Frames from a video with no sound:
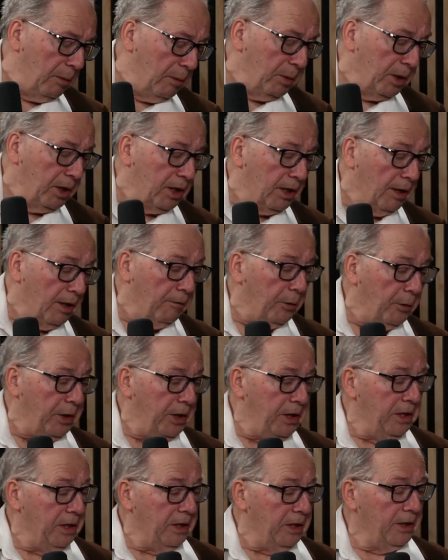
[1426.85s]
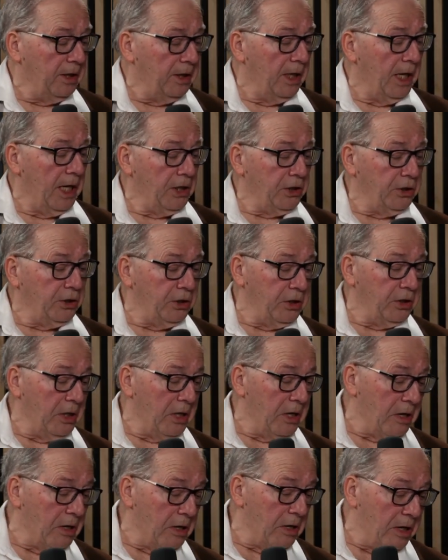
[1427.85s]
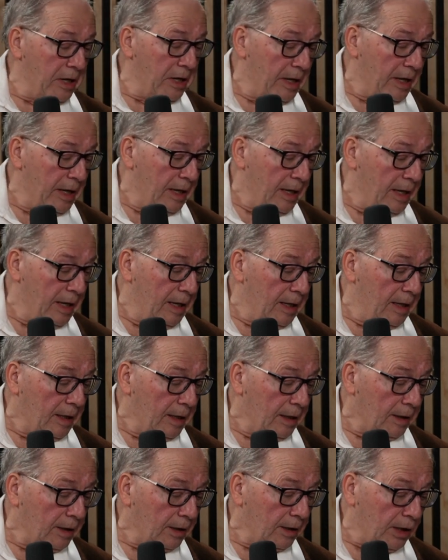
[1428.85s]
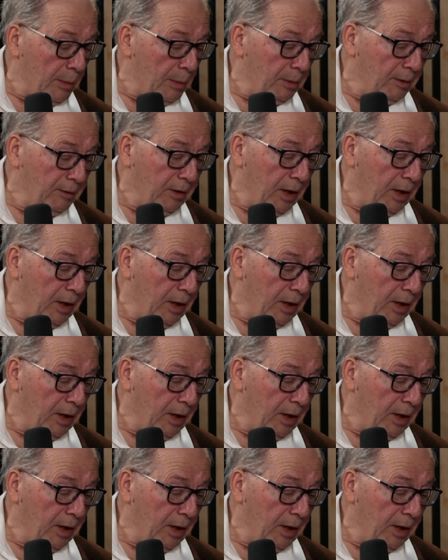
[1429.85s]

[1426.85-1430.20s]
been covering the last uh, uh, couple of